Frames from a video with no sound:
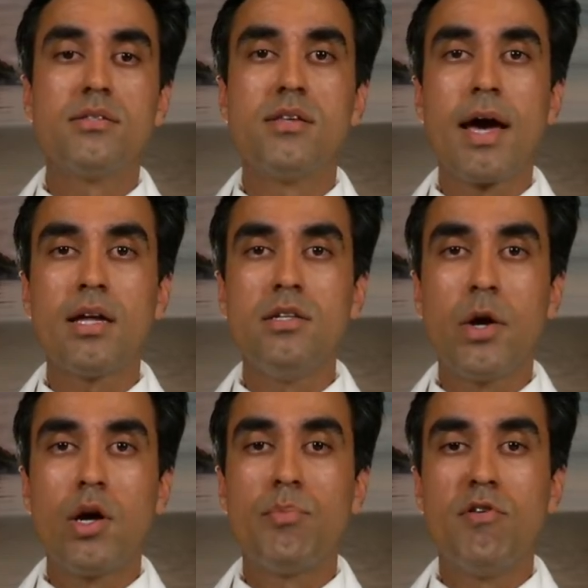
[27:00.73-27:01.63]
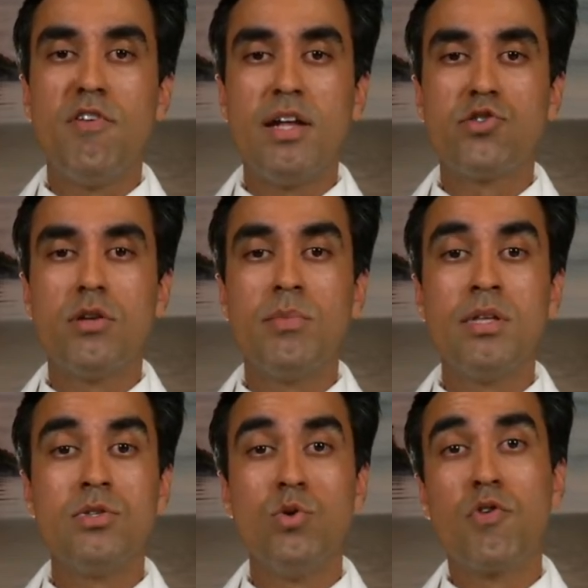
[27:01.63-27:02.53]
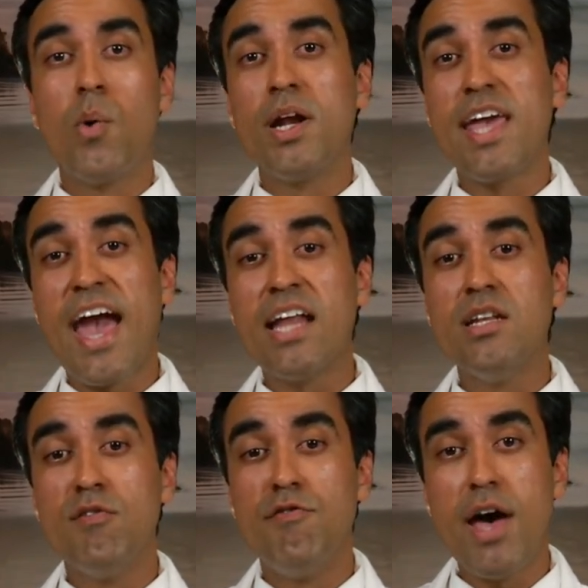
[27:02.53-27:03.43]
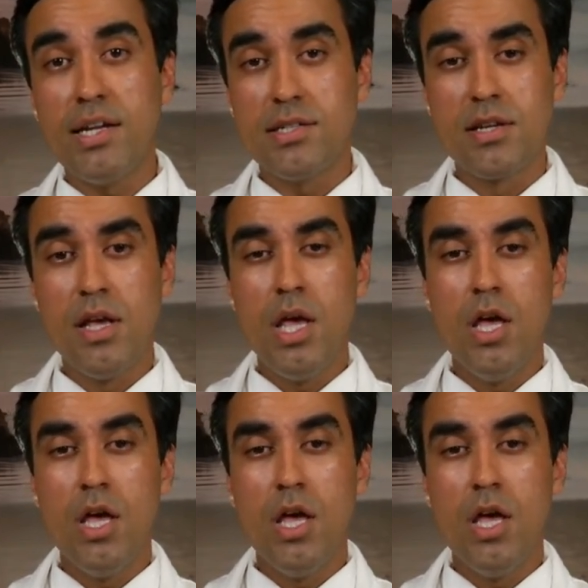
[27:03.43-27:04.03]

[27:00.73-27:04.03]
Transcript: Secondary prevention means you've already had an event.